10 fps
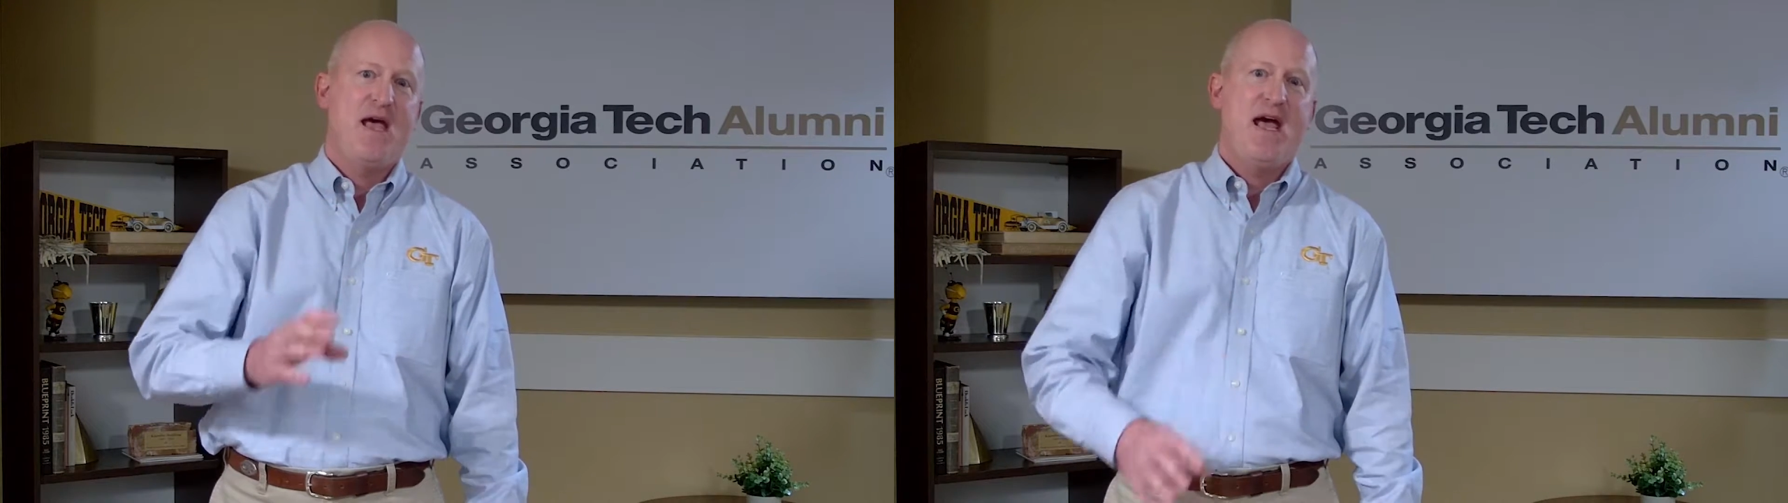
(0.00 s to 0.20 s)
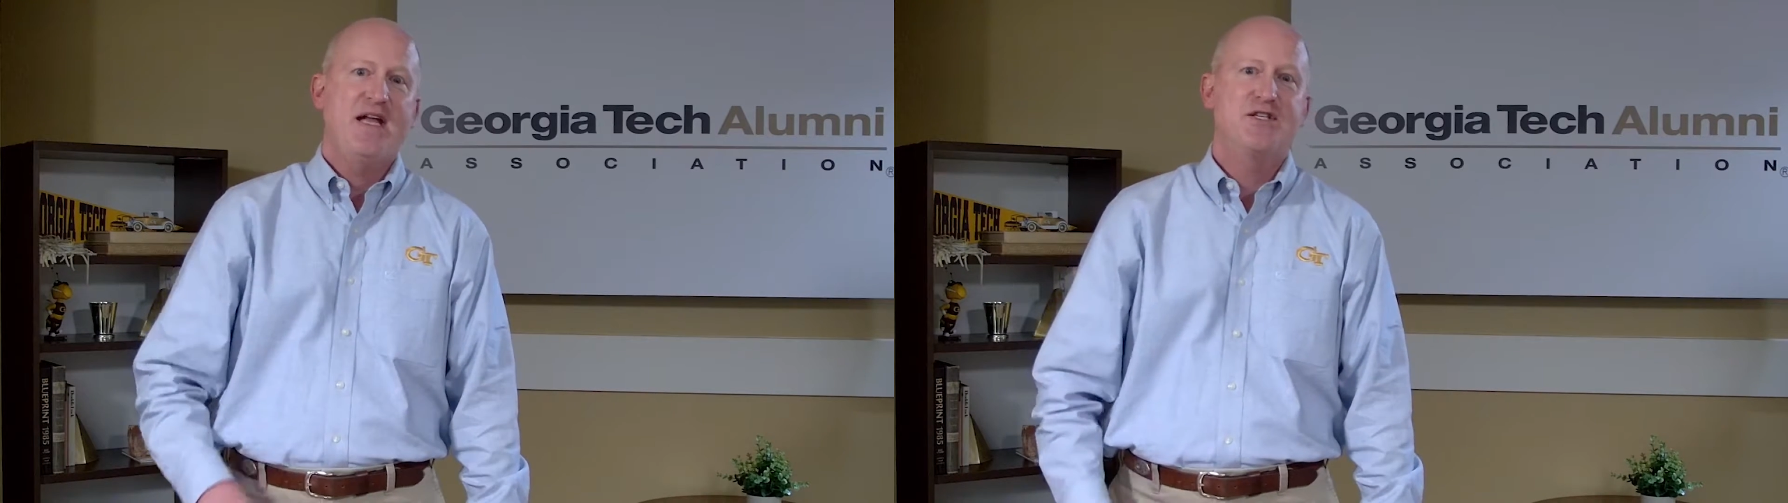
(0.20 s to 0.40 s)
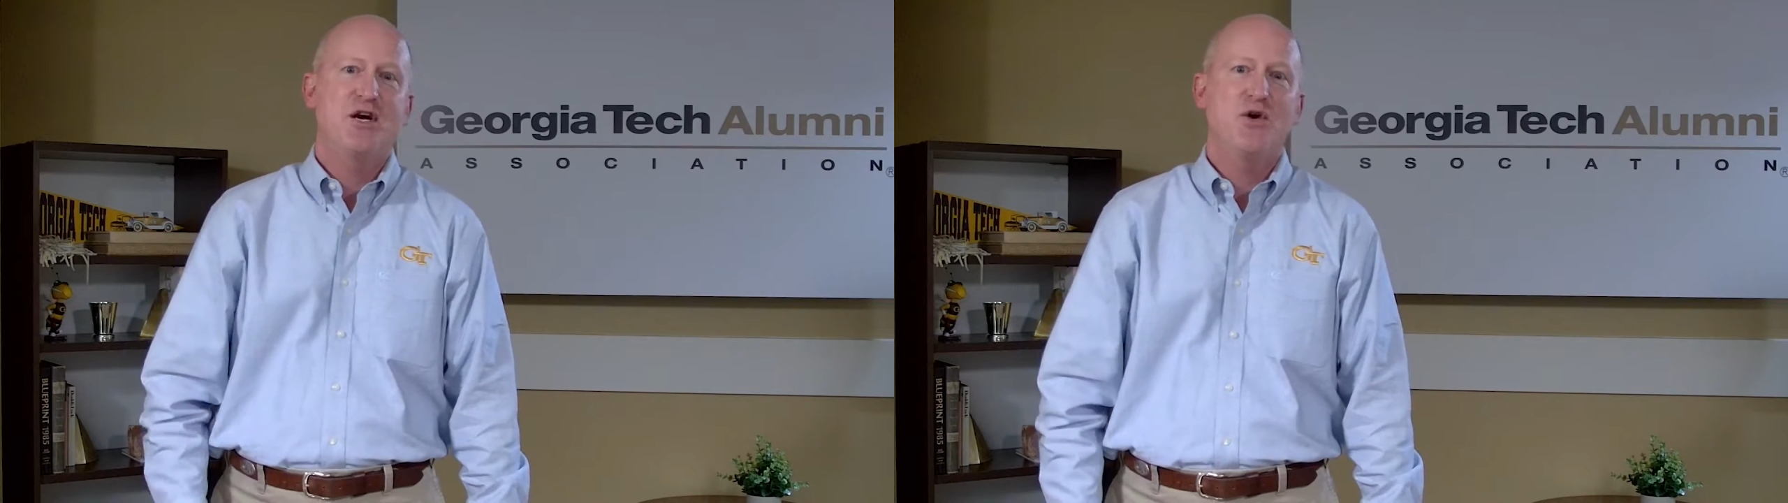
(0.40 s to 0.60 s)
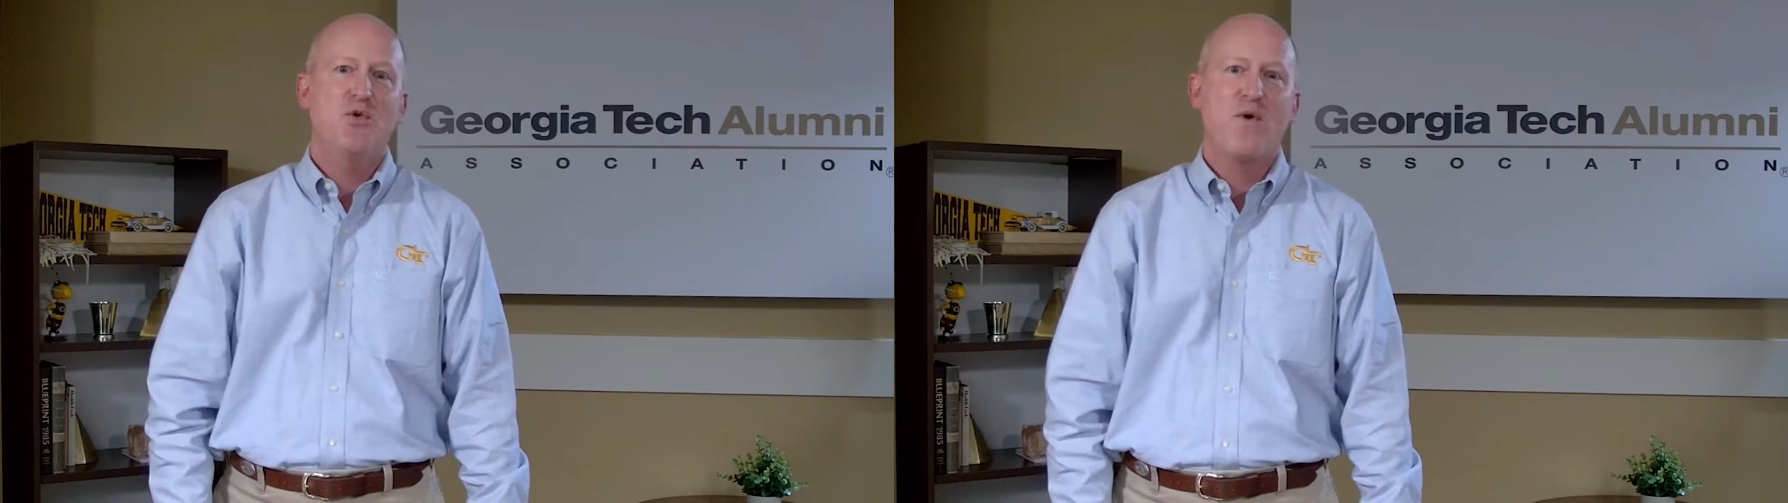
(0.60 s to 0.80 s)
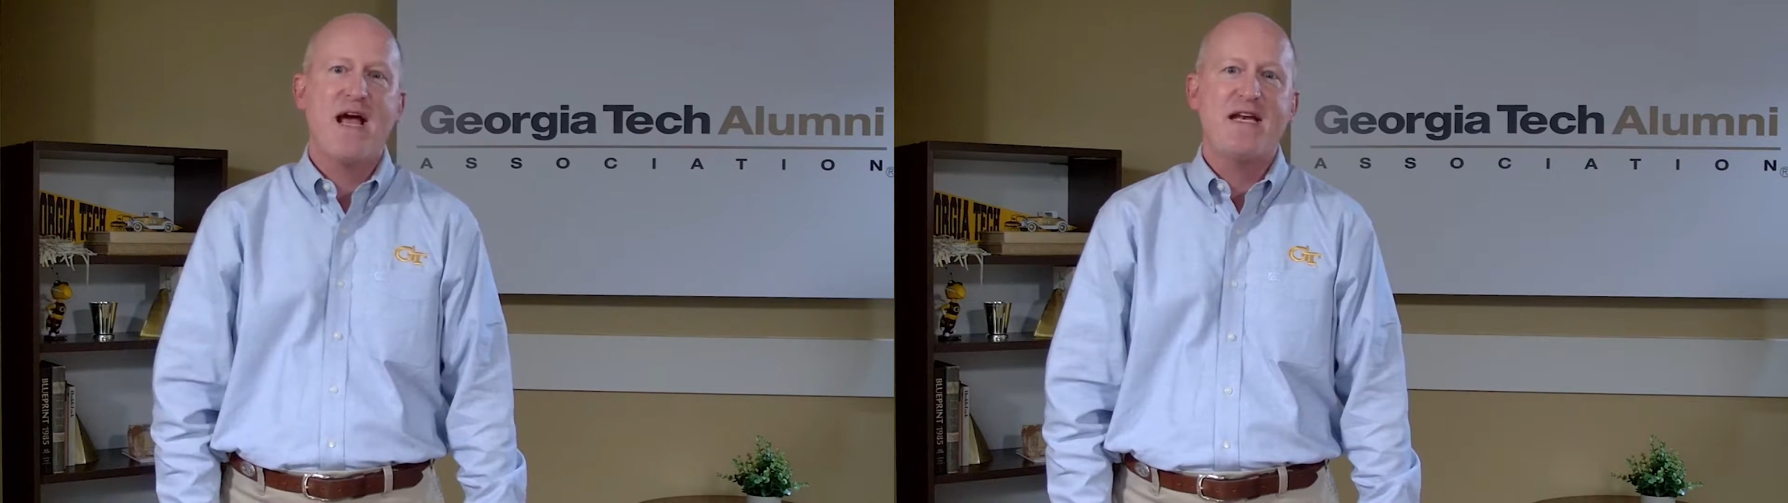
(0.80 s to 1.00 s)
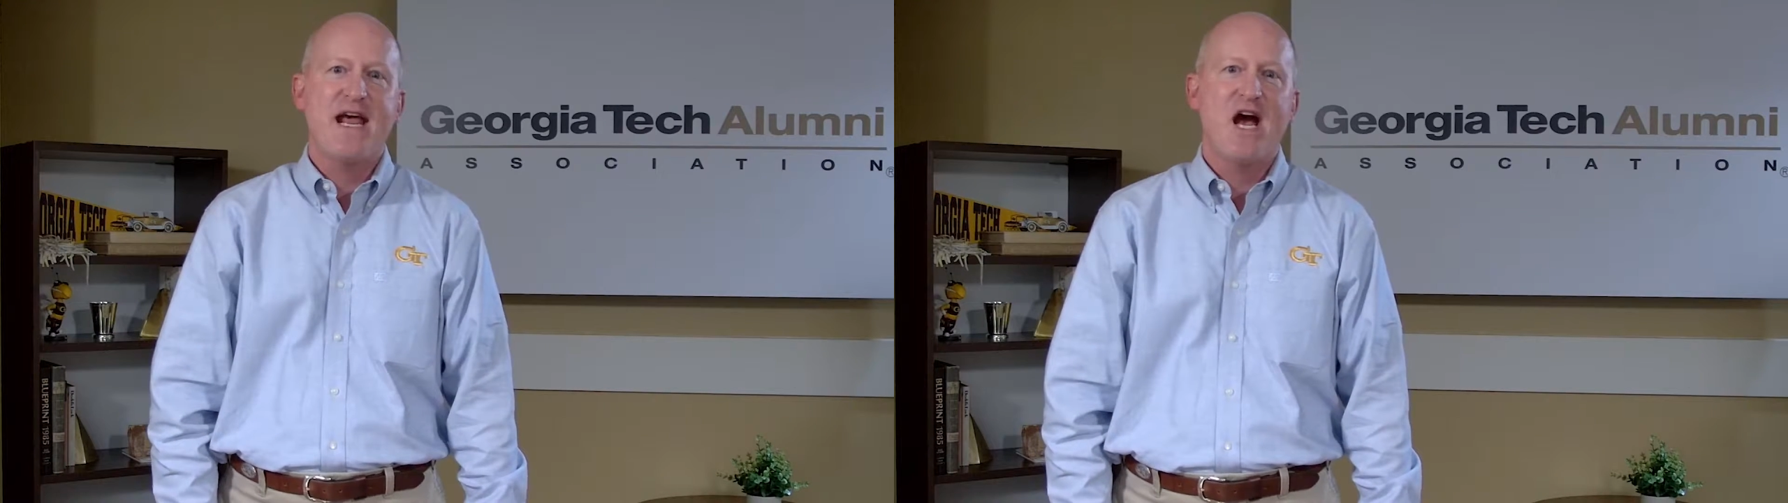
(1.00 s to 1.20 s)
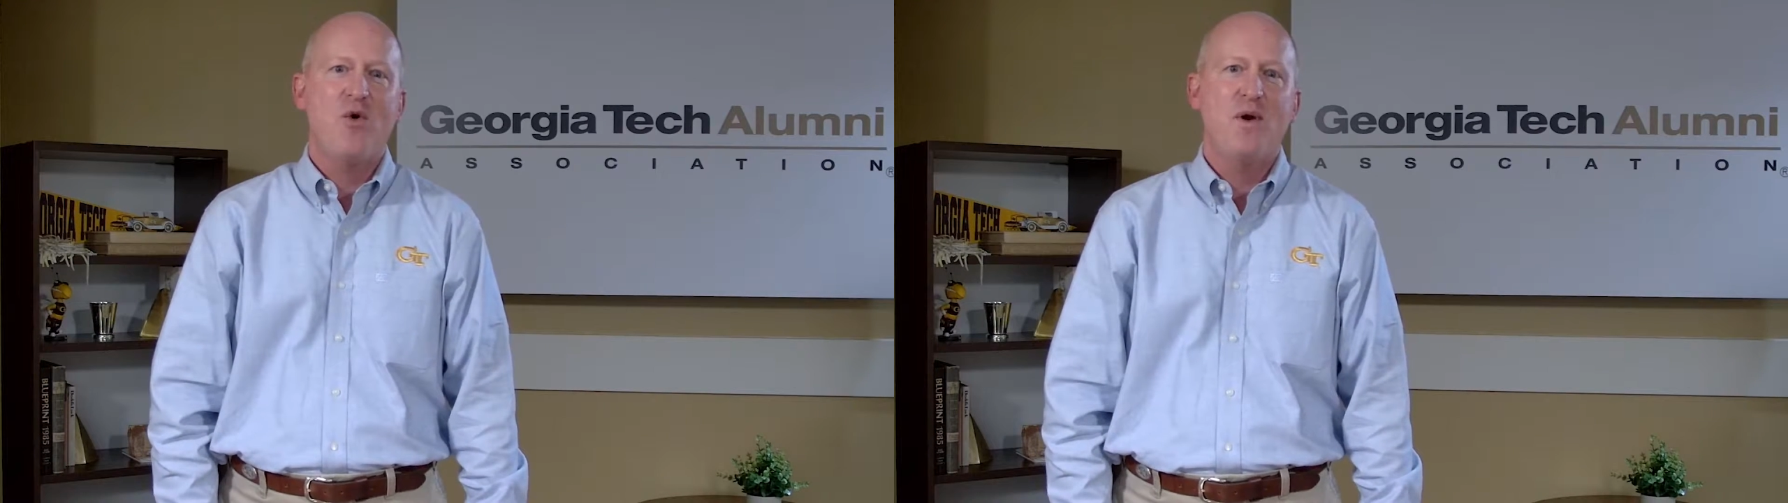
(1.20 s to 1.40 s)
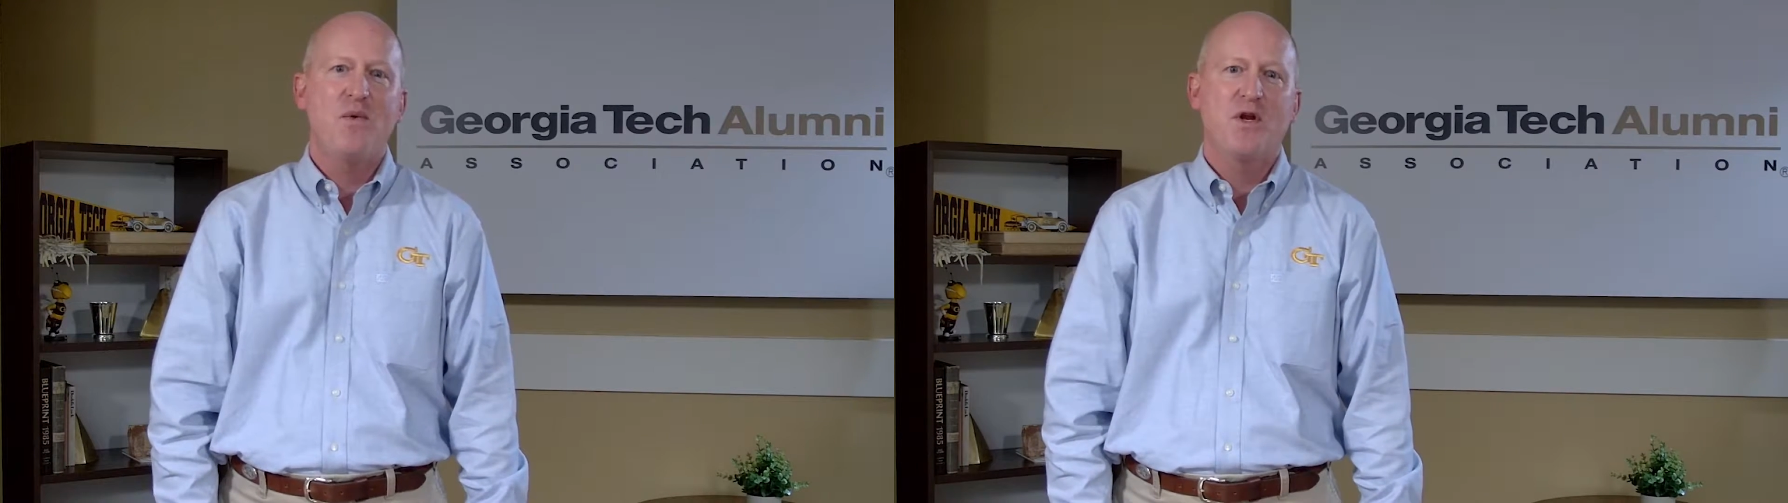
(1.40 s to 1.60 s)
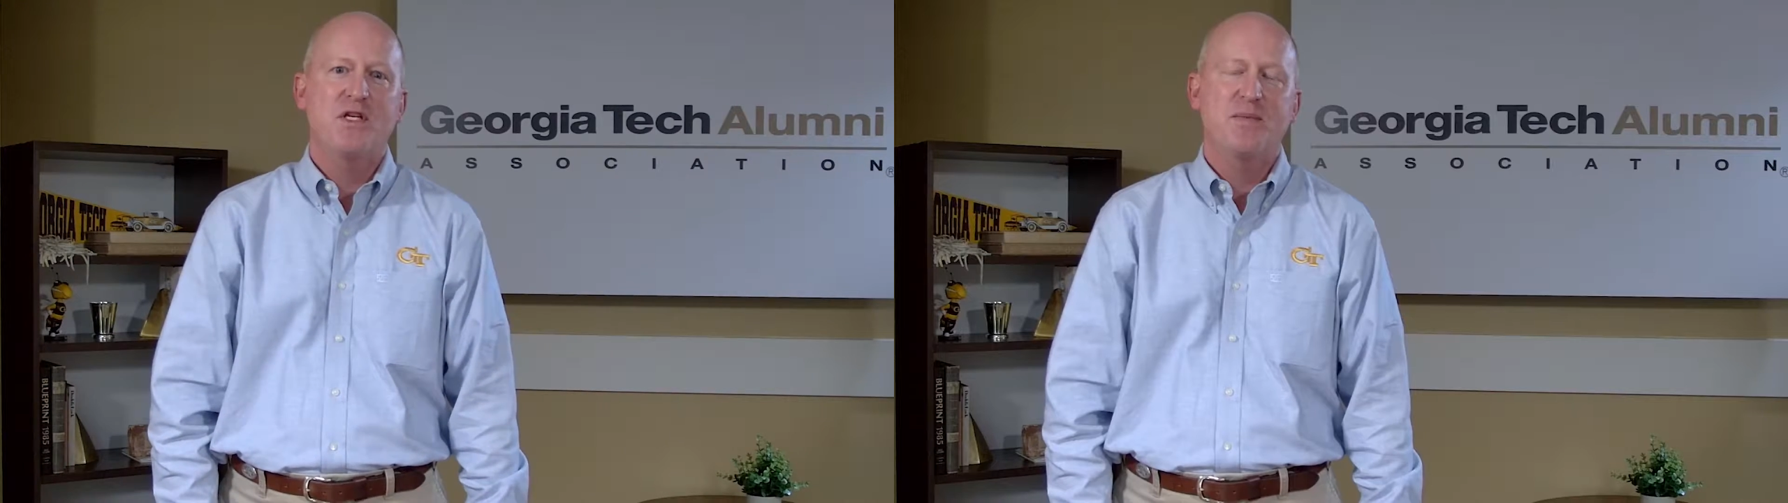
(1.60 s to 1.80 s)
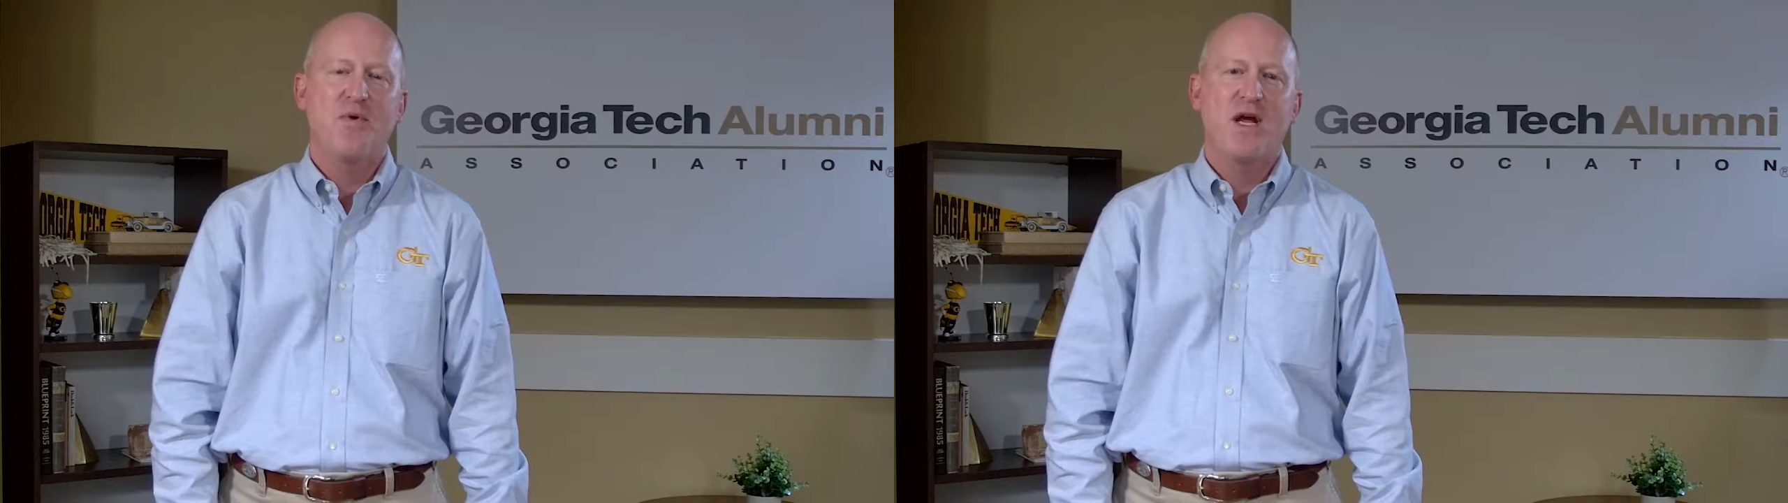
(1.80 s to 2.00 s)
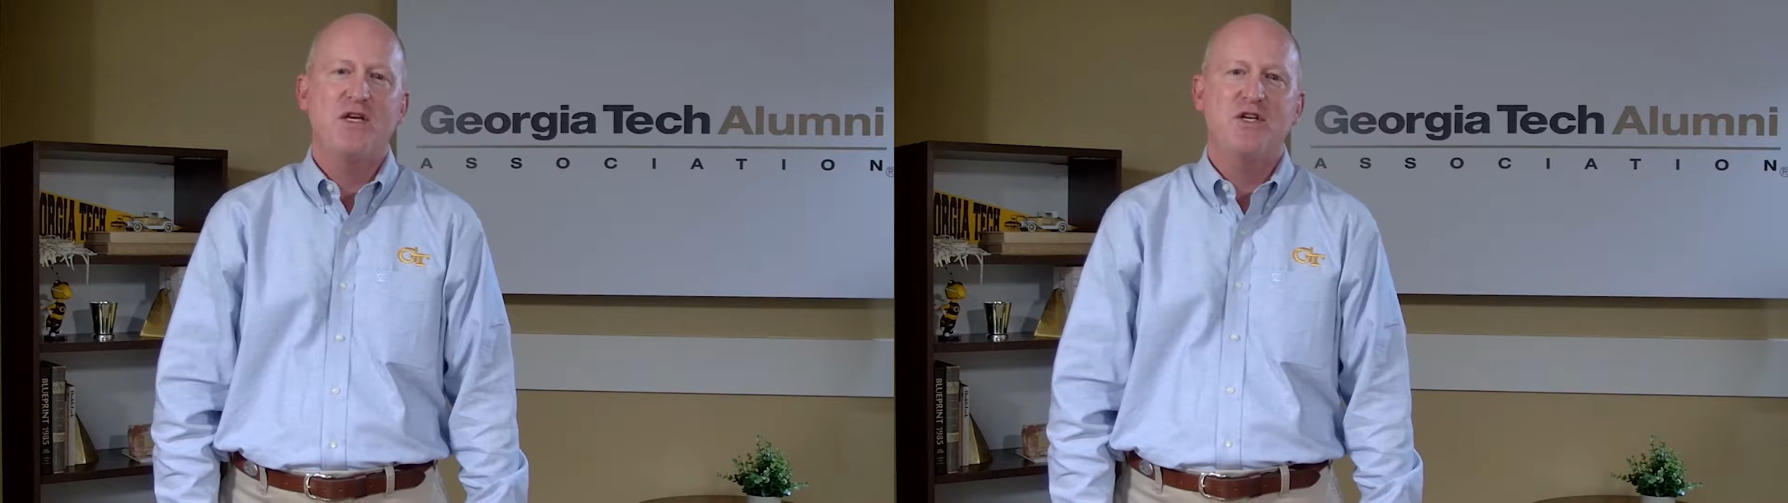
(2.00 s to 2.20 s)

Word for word: And so right now we wanted to bring